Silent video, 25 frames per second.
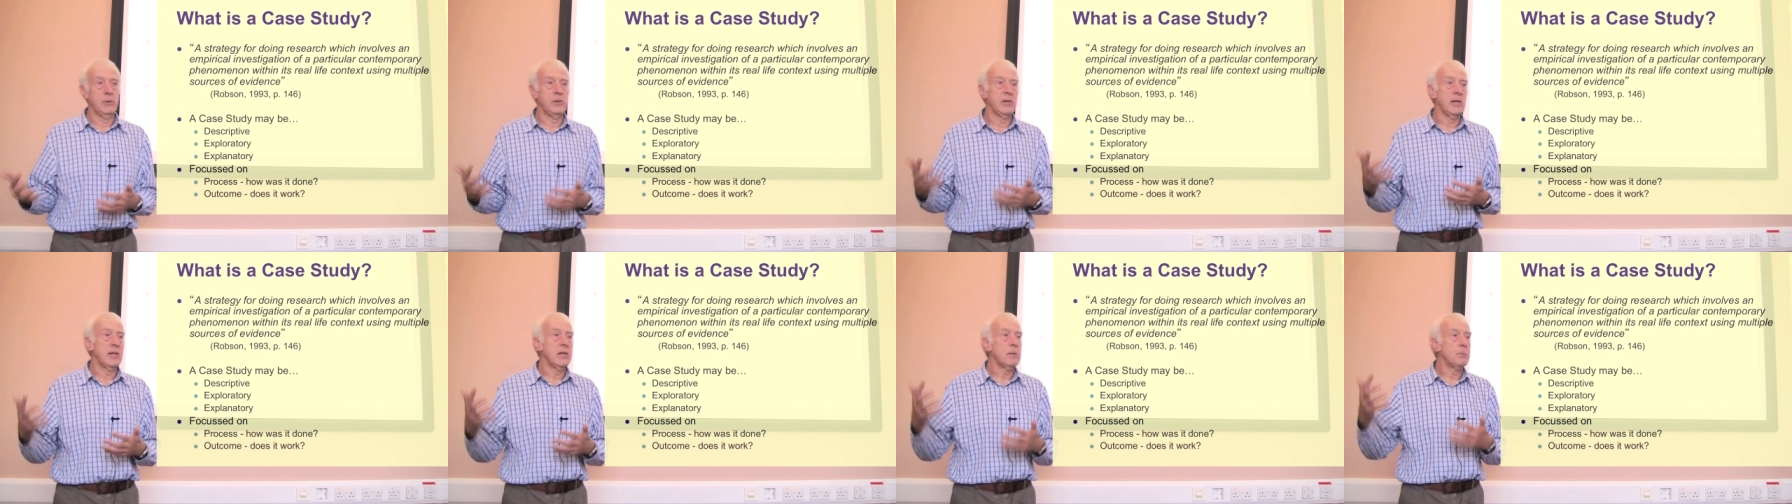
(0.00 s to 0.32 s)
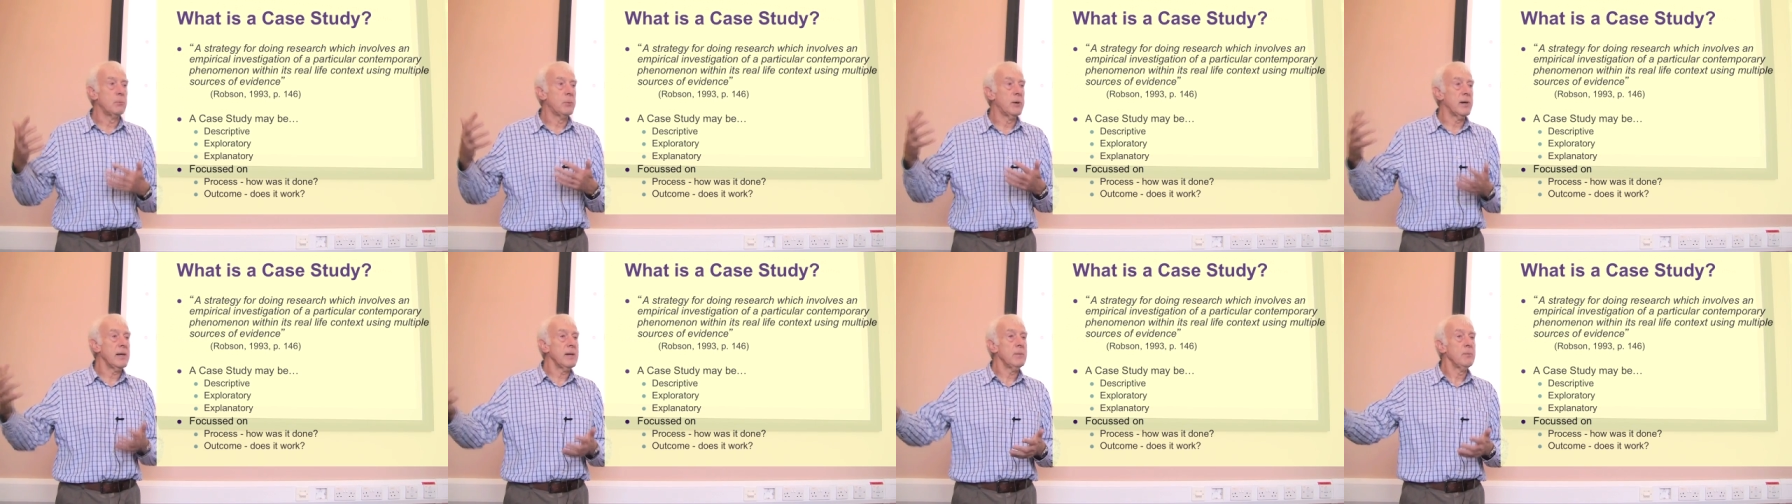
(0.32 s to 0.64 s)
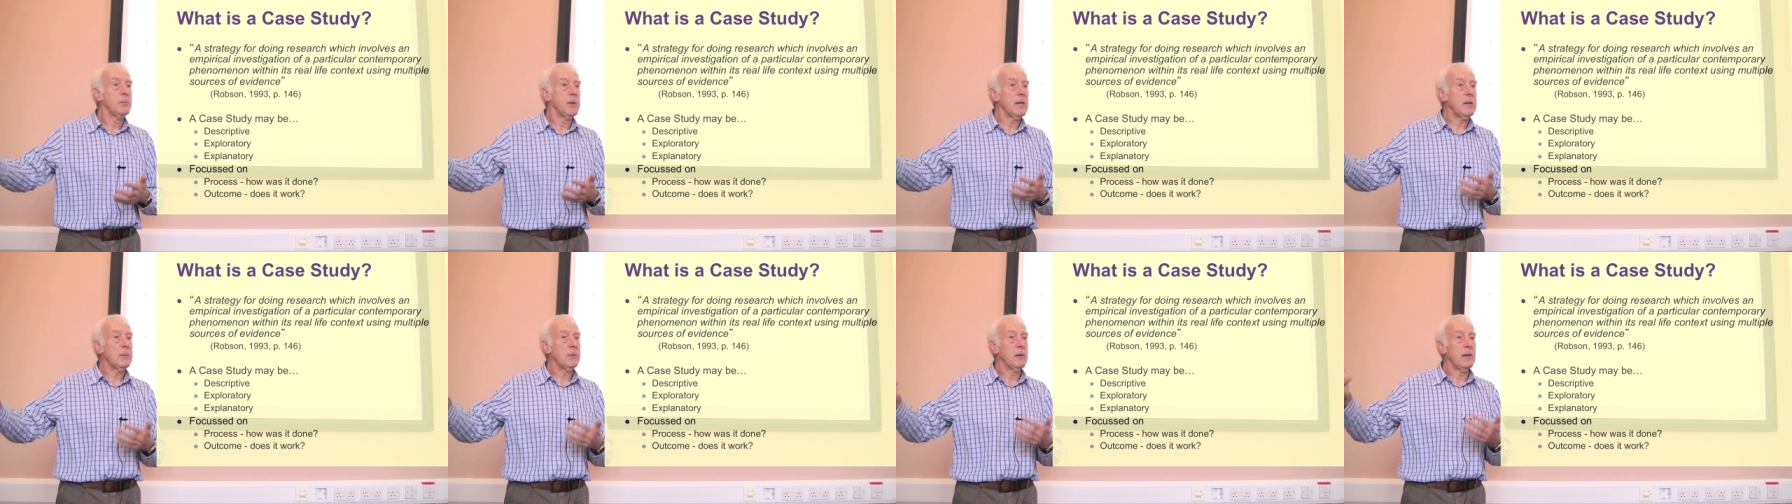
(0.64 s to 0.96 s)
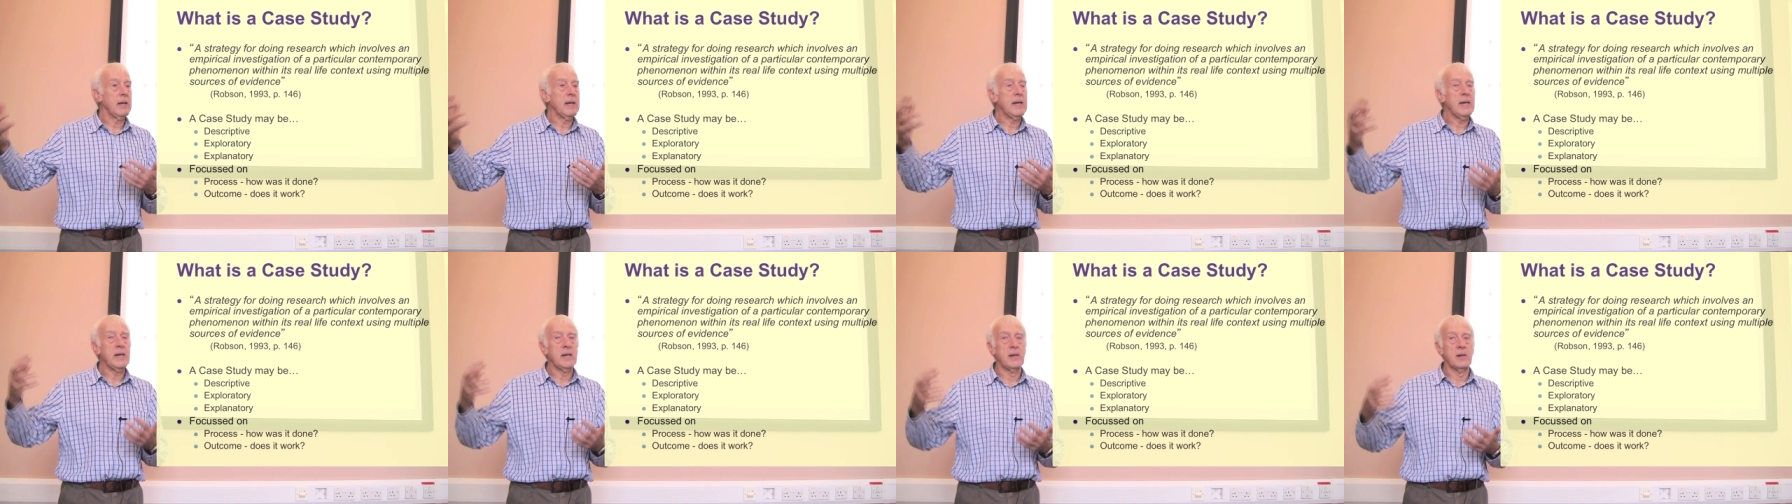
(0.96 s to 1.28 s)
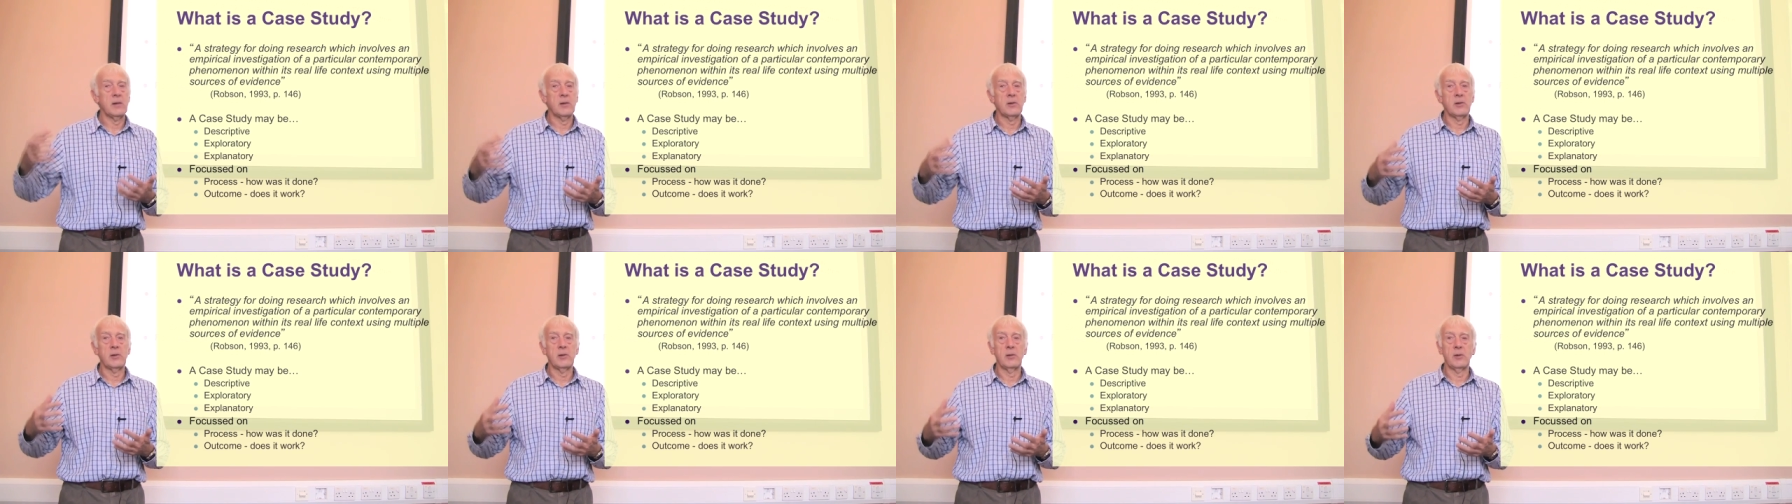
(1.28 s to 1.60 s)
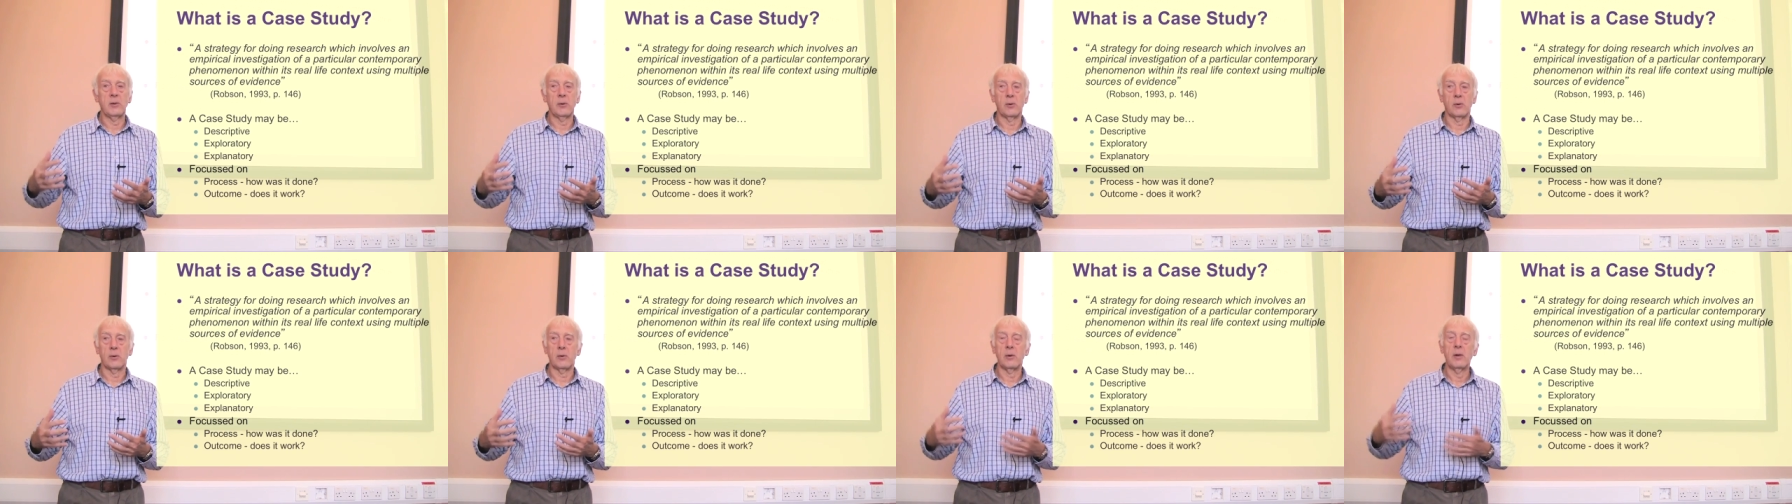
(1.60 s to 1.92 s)
You tend to bring people in to
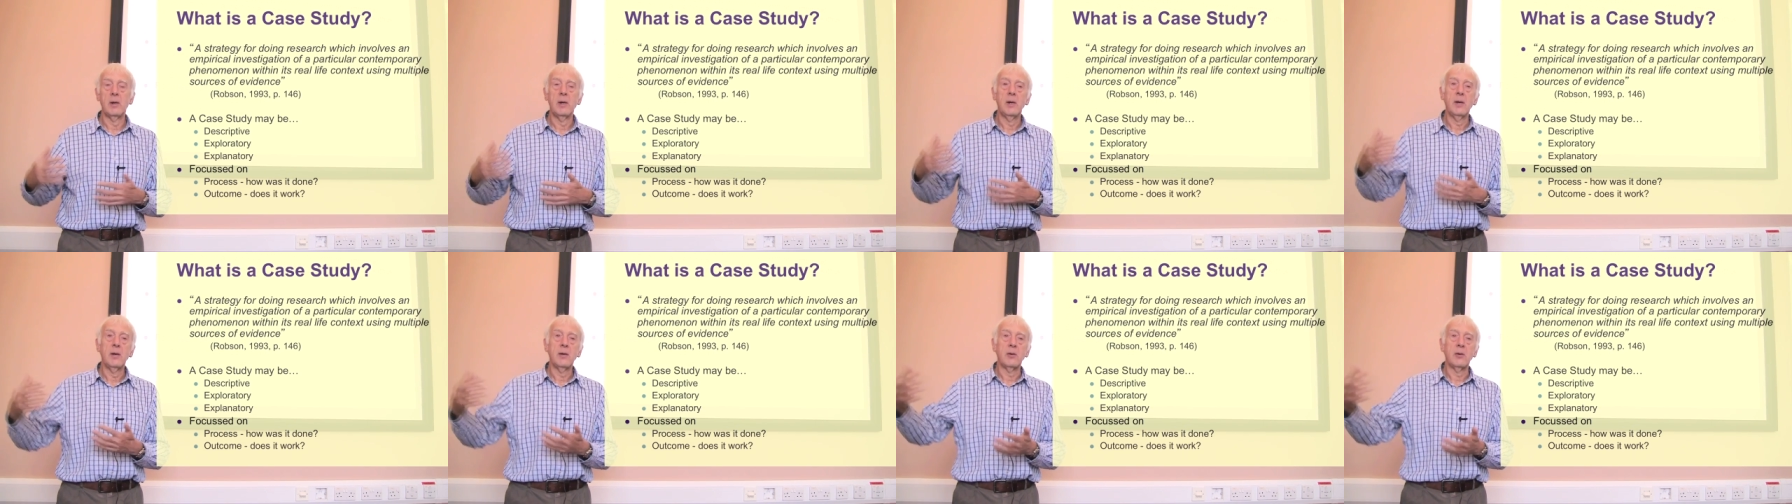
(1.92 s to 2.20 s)
your